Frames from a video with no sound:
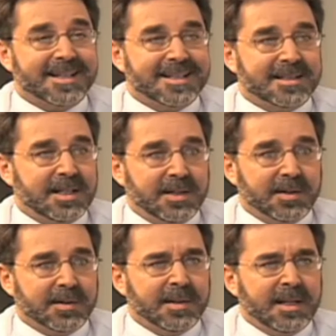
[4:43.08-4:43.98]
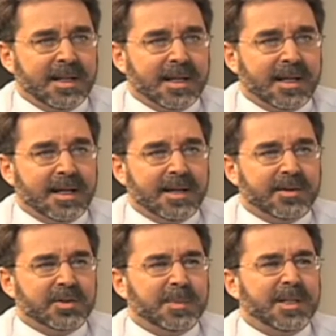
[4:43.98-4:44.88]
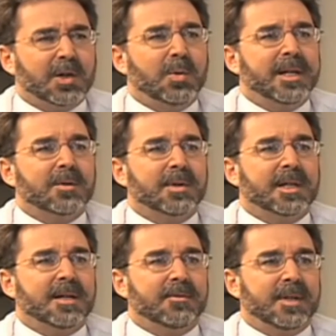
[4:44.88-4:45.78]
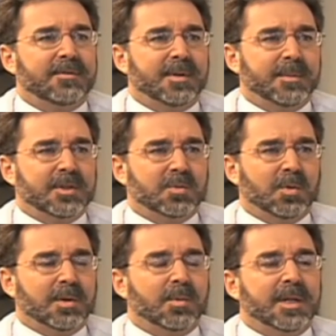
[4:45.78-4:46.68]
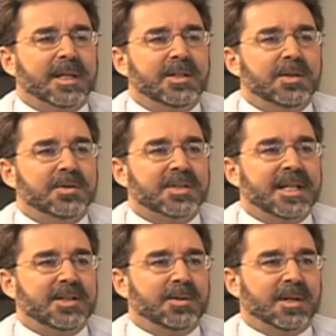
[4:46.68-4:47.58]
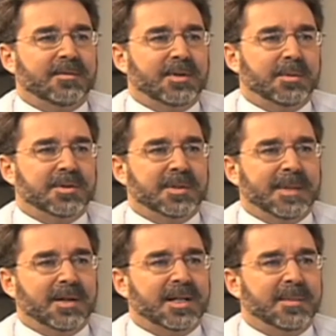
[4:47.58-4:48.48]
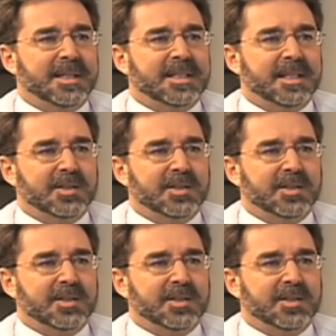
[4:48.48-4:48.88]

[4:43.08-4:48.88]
that's here. There's been a quick recovery from this war. What can you say to our viewers about coming to